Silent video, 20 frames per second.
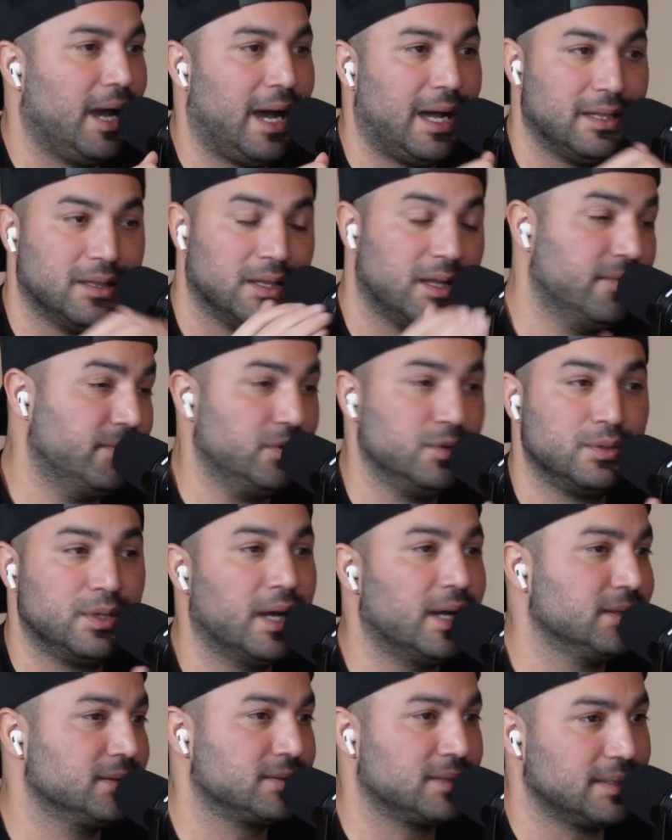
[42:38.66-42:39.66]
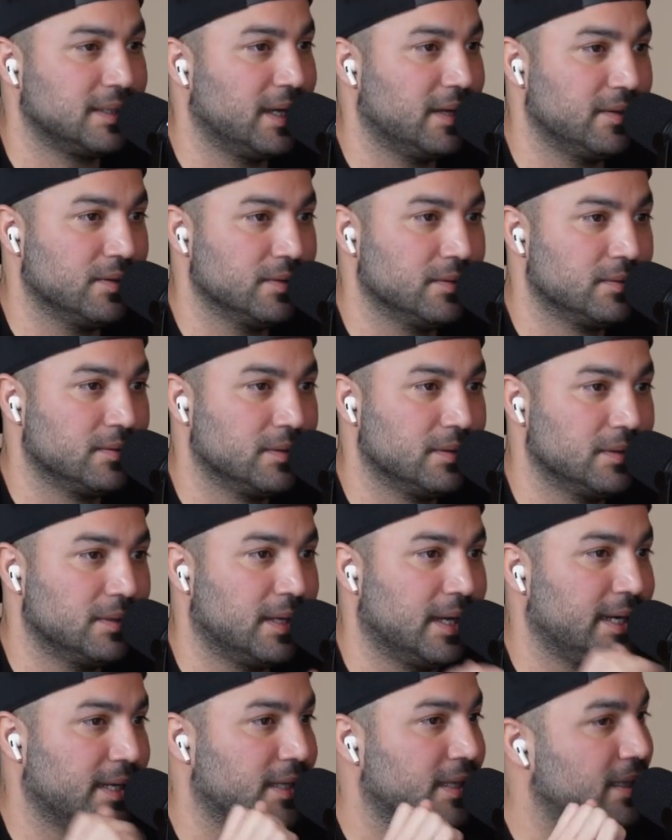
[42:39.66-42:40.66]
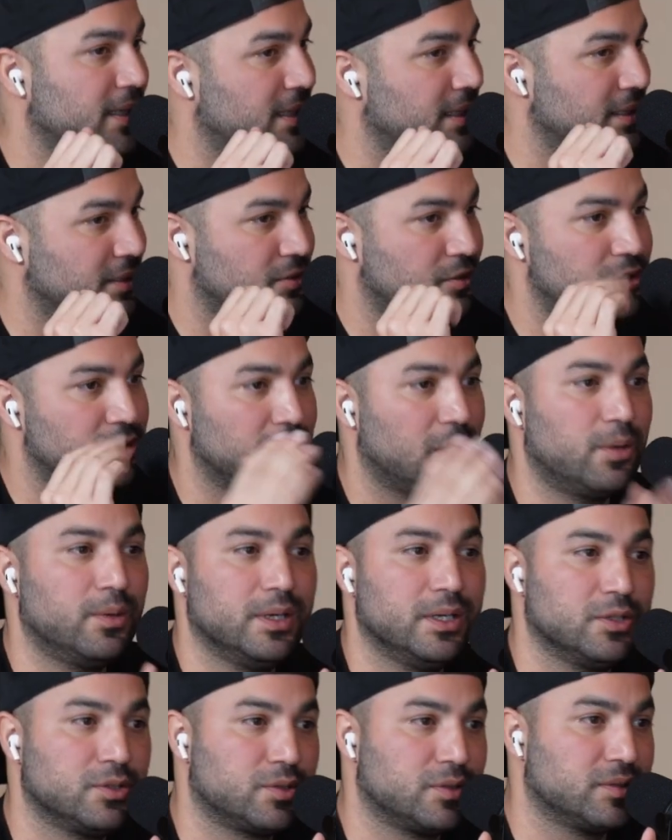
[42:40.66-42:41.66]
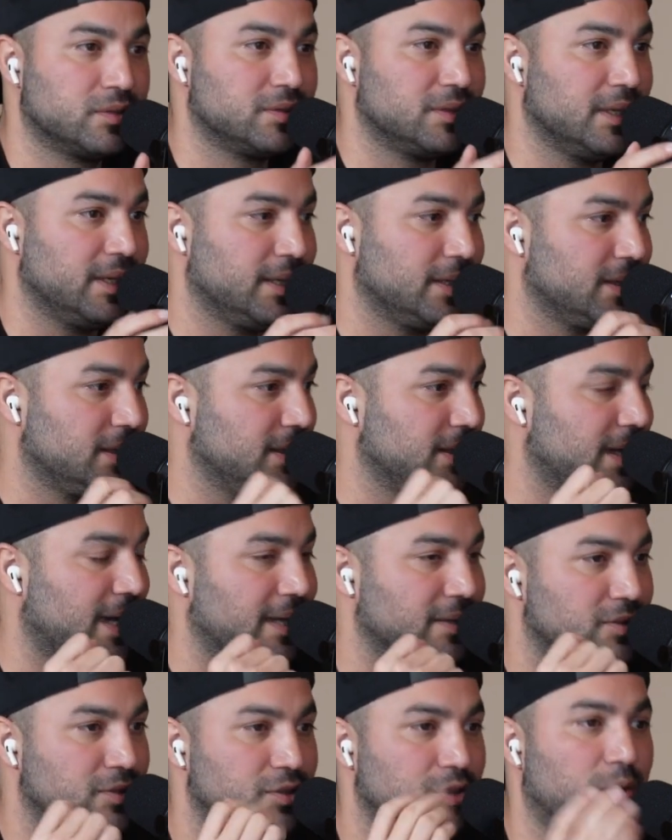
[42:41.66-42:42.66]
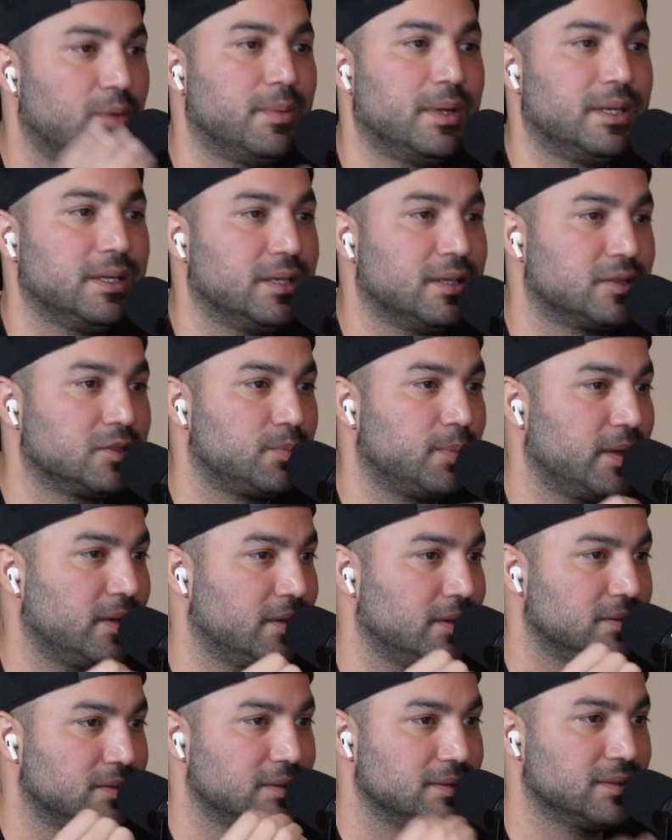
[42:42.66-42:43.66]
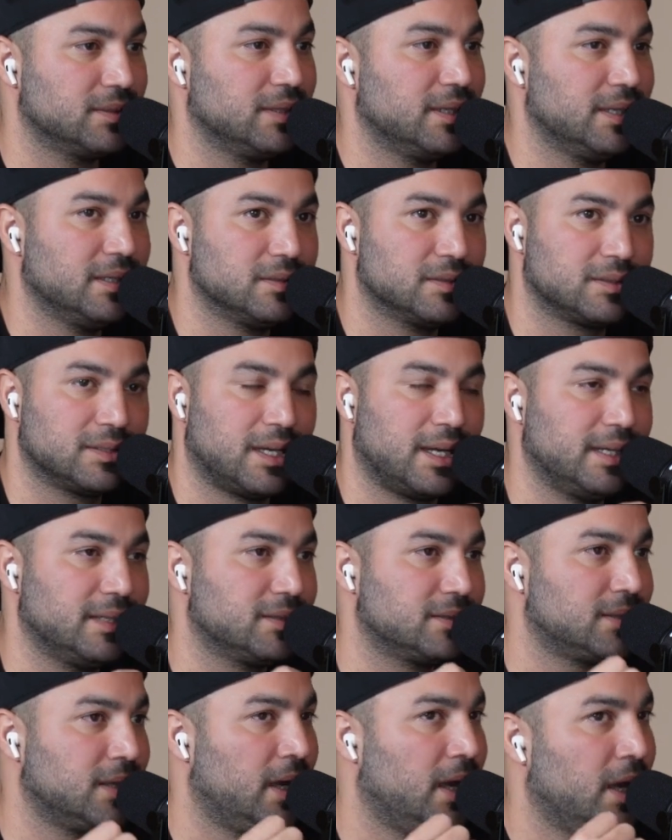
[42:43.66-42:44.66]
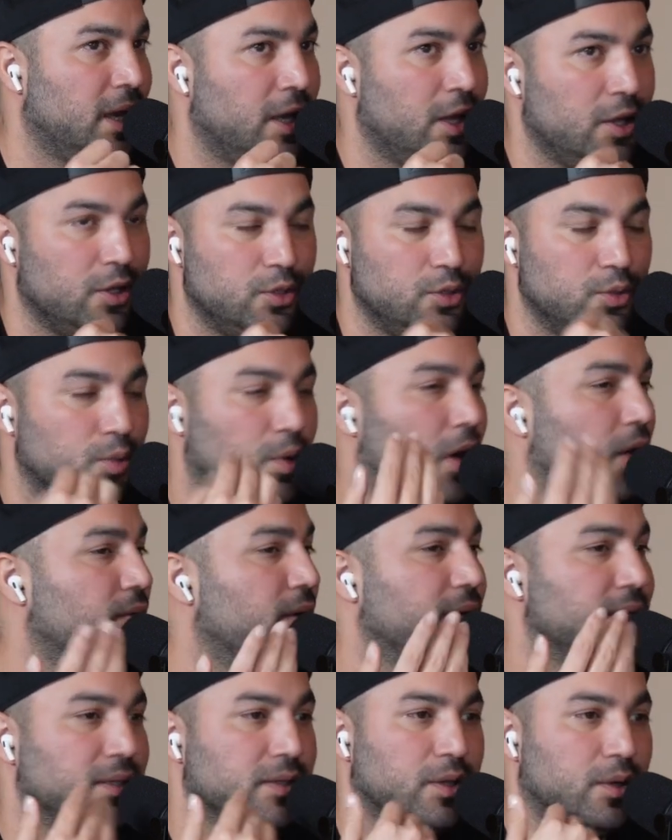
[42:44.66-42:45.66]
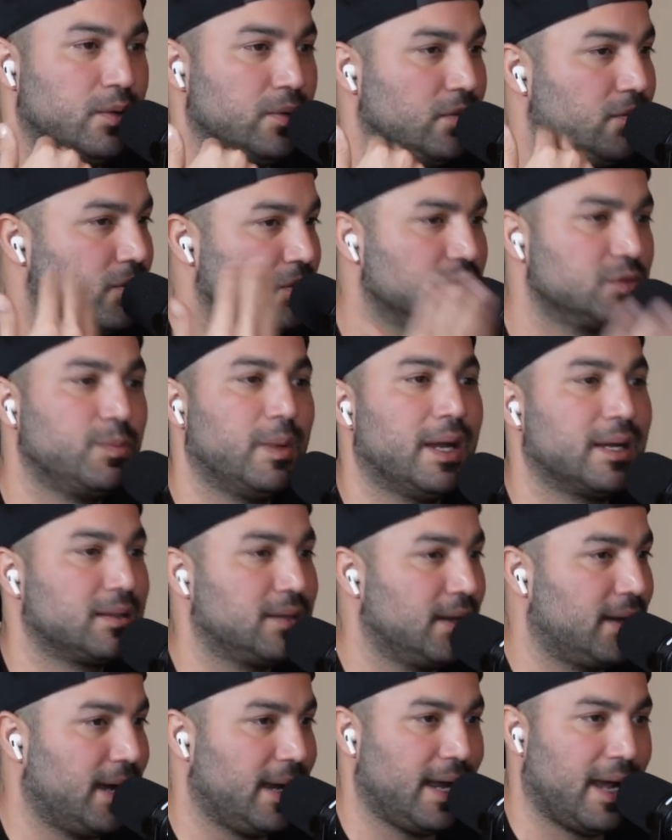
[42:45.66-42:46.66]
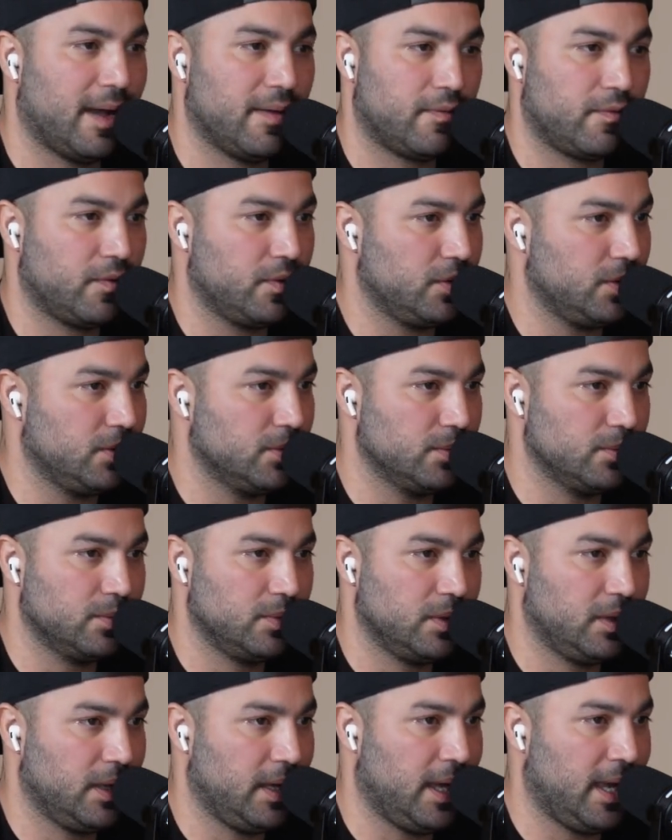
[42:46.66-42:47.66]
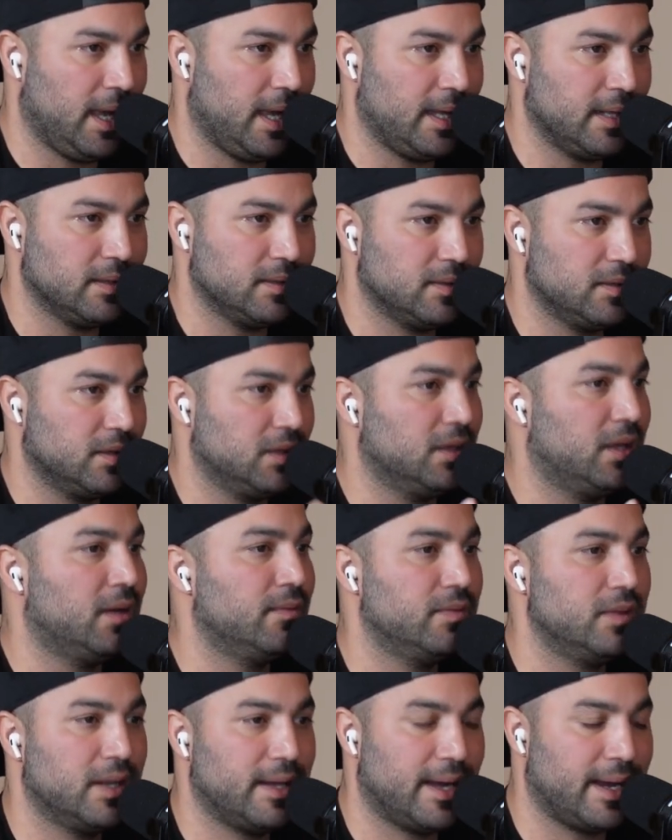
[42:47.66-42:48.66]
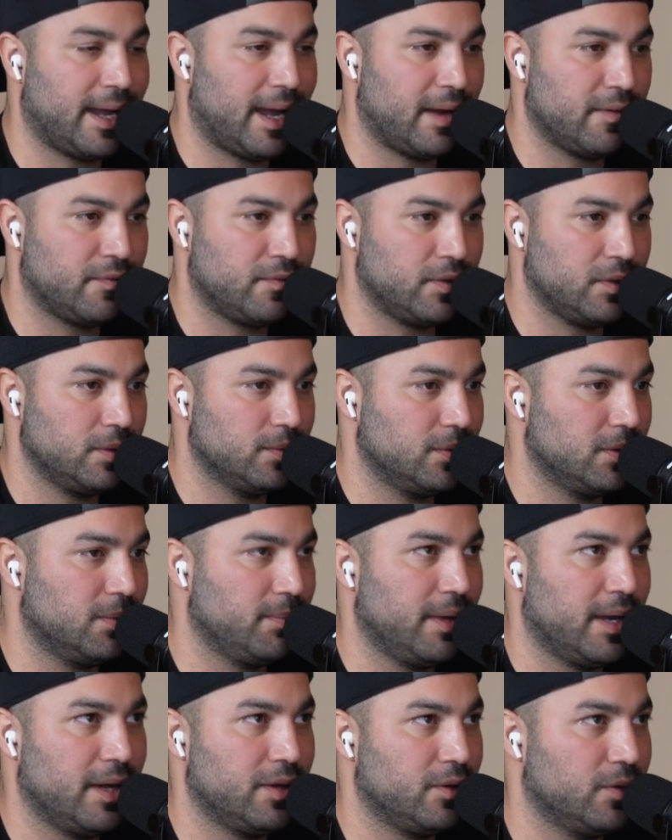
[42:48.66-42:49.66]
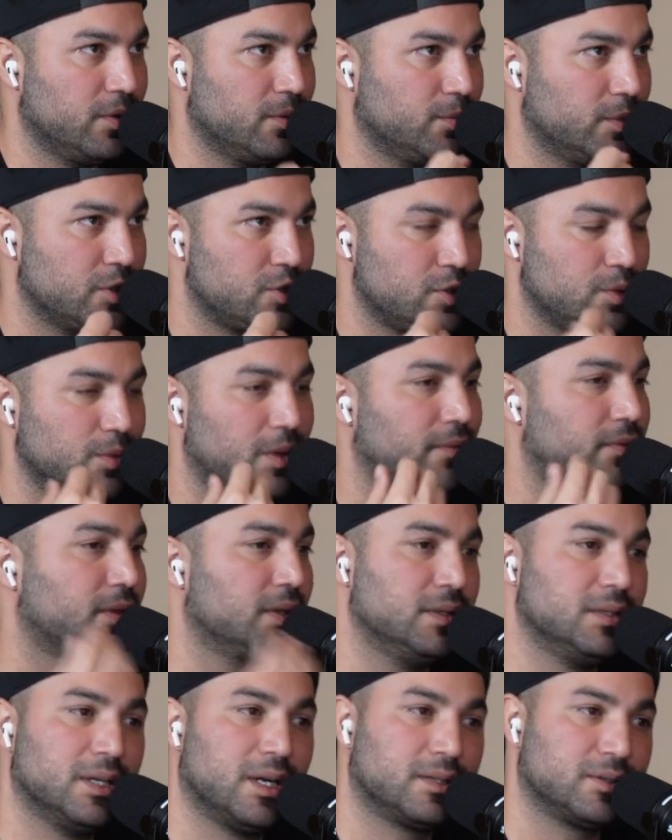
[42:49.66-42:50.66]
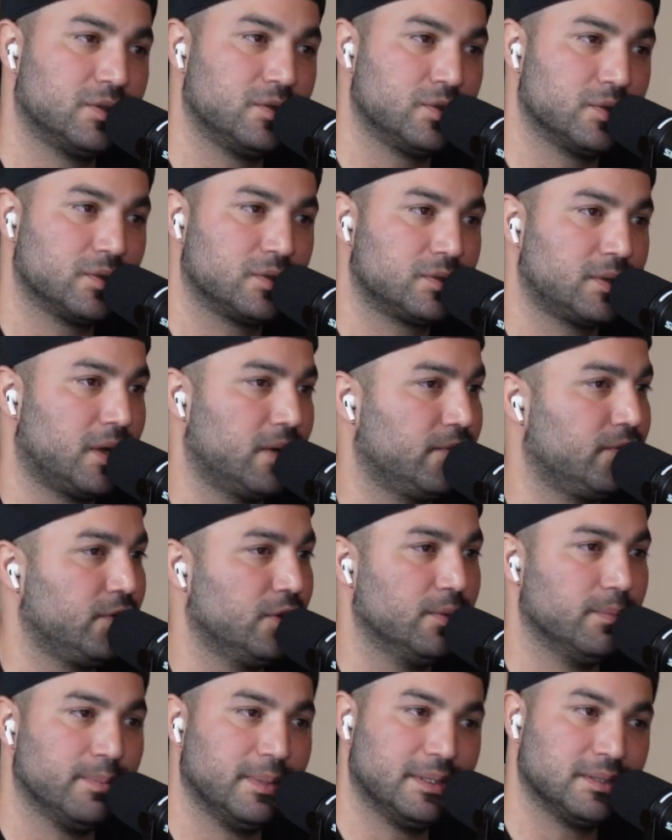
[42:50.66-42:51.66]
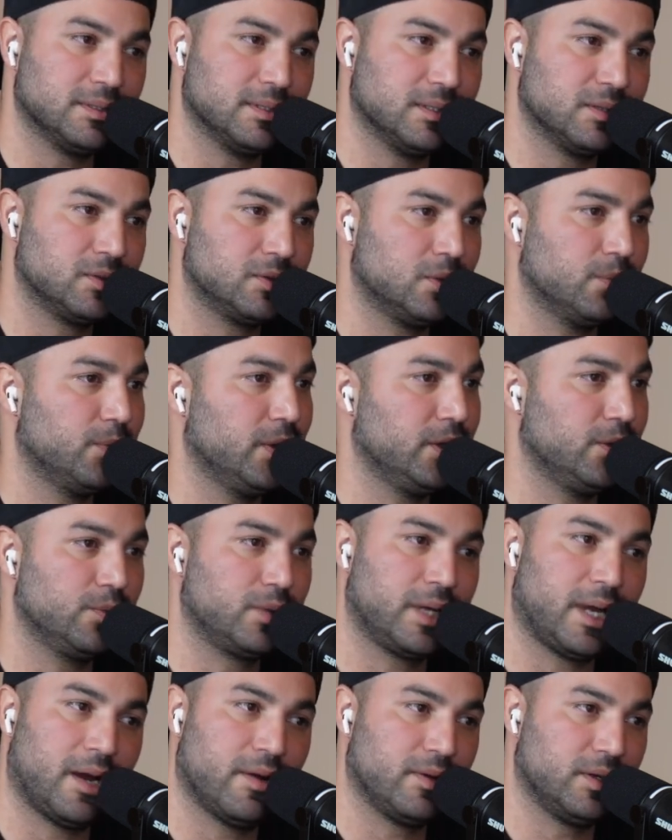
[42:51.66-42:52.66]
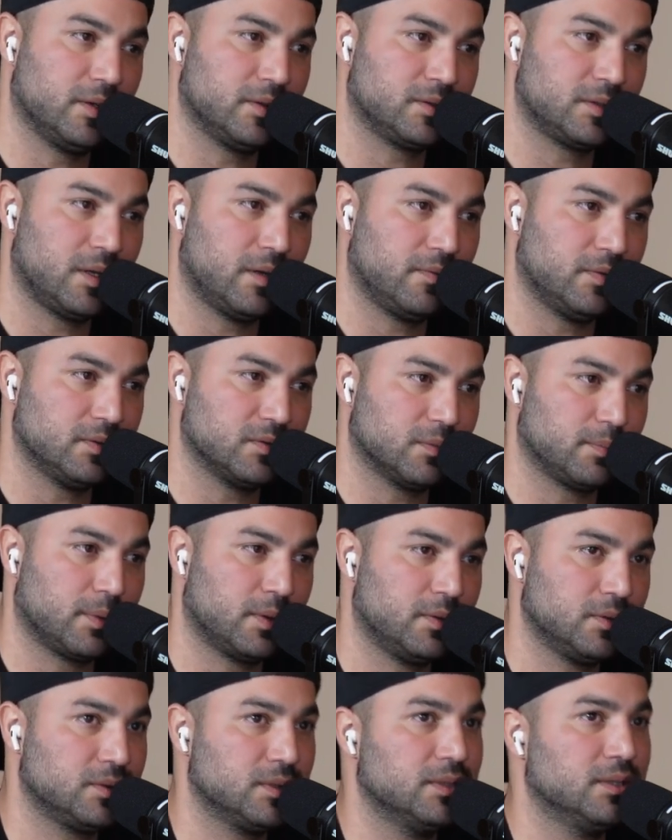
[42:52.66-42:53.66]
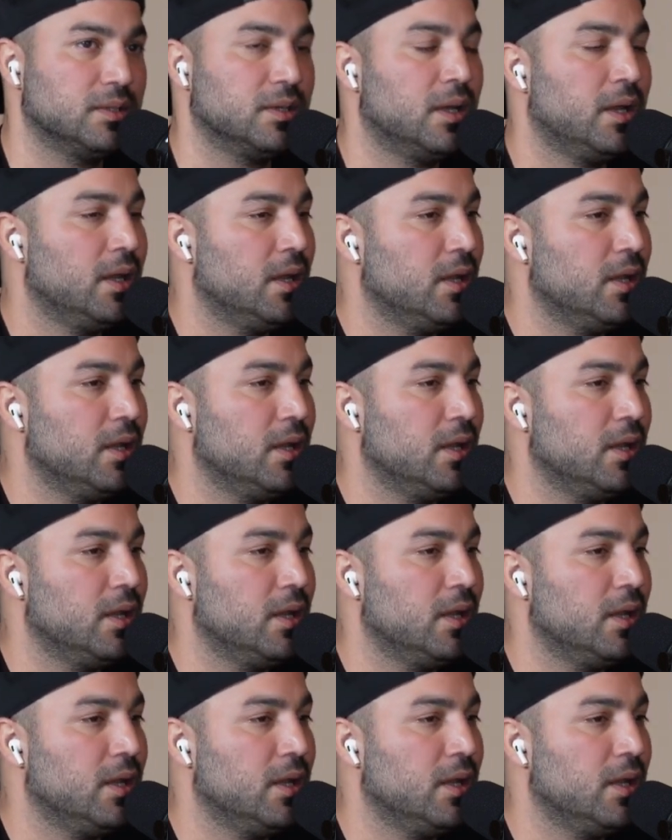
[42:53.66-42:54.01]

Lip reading: I love you guys together. Like, he's so interesting. He has so many experiences and insights. You already know the respect that I have for you and the love that I have for you, and the manner in which you have conducted yourself, your business, the way you carry yourself as a person,